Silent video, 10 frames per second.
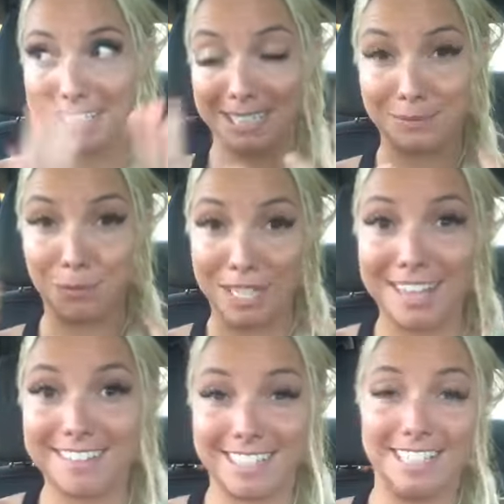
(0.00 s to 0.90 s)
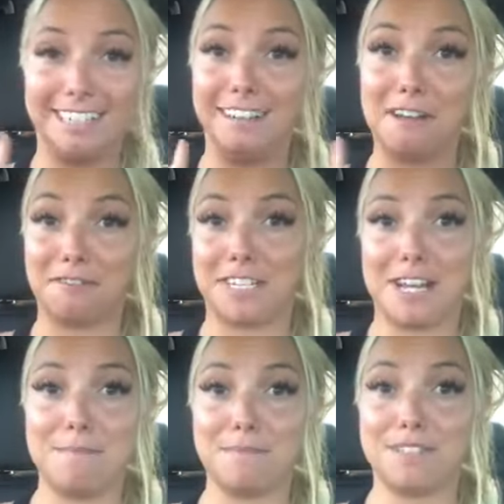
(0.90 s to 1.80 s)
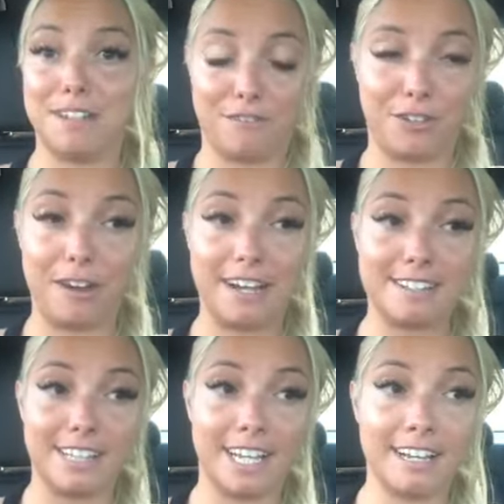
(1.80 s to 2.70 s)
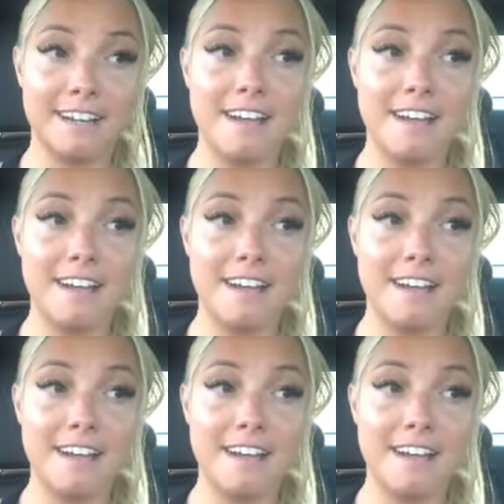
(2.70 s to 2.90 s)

This is once in a lifetime stuff, you guys. Like,